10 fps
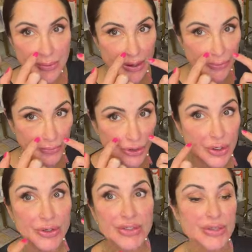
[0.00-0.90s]
around the
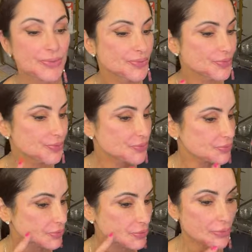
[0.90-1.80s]
nose
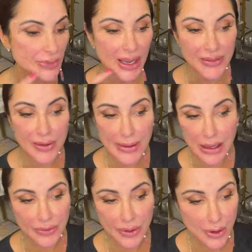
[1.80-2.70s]
and the
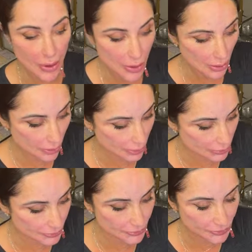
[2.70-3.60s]
mouth.
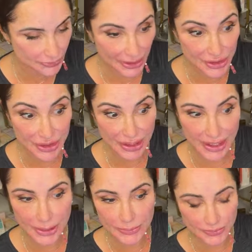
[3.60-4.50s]
I usually
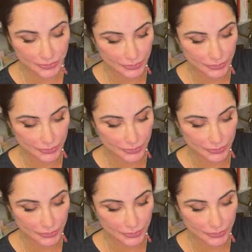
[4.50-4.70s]
can't.